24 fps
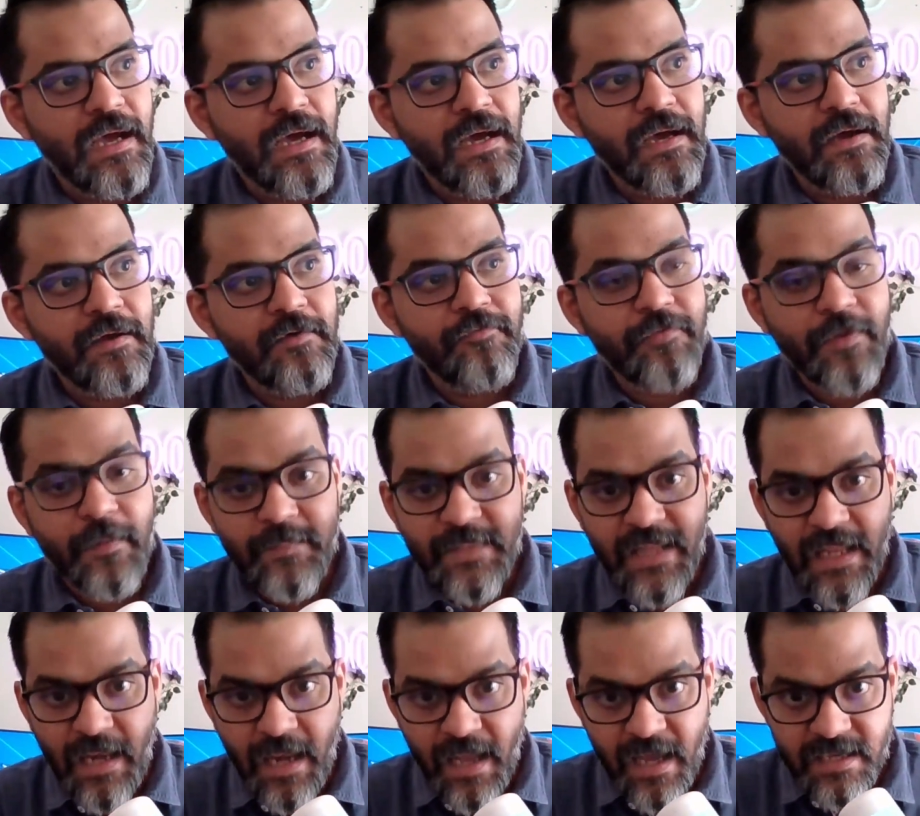uh,
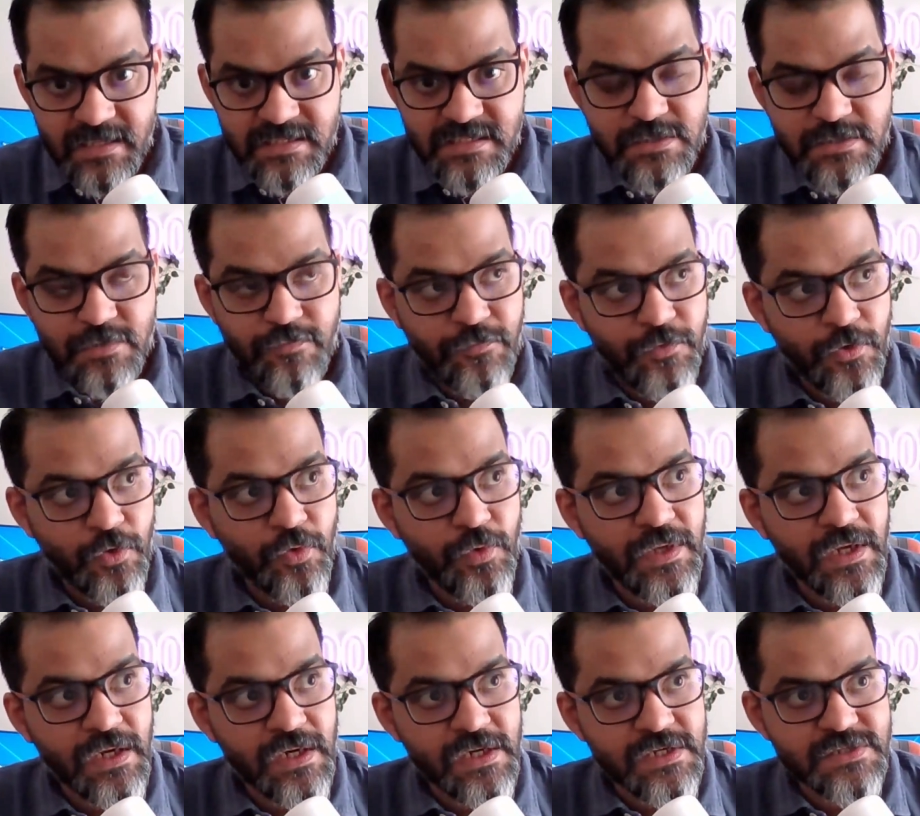from the last
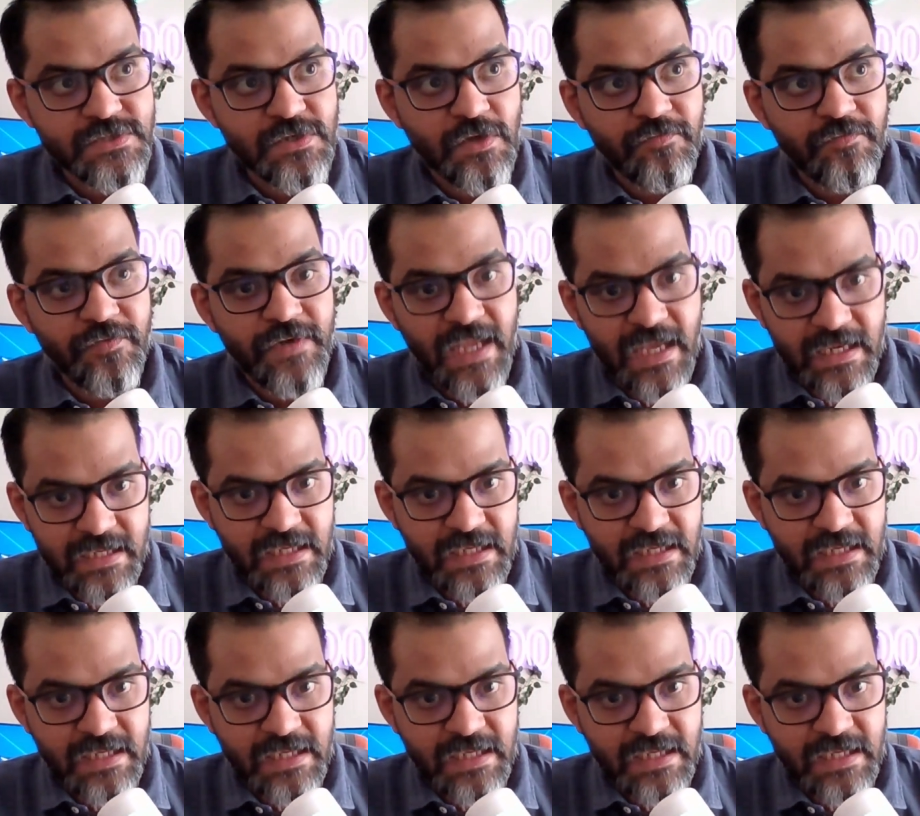few years of